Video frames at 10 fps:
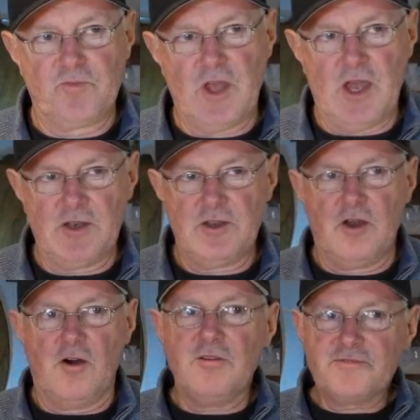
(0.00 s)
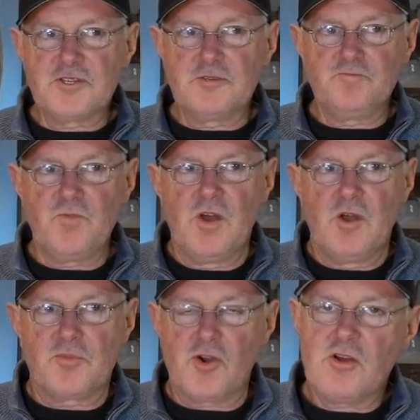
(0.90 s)
And often
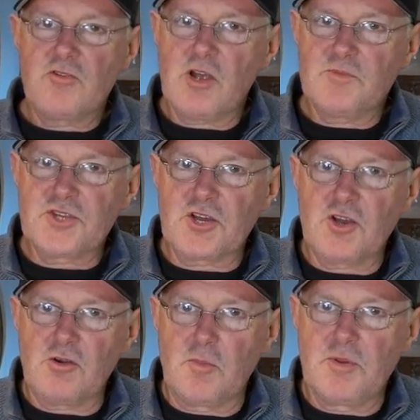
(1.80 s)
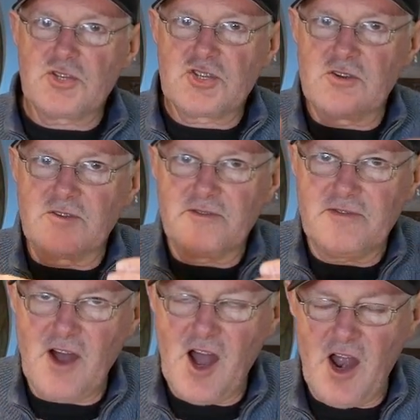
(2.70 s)
programs that go a bit too
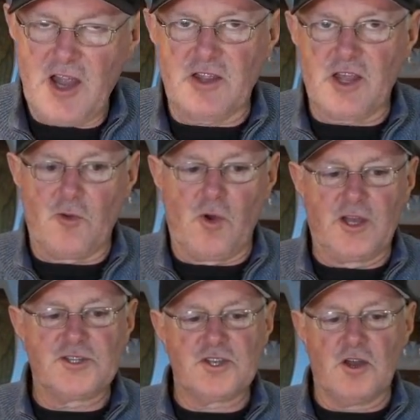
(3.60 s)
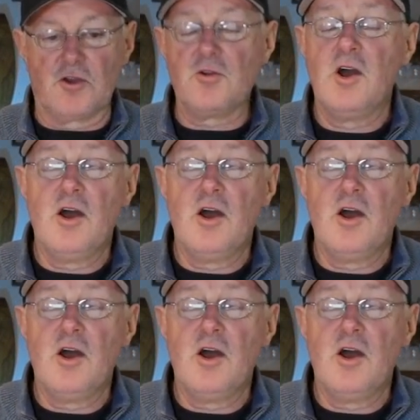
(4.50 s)
far in that way, so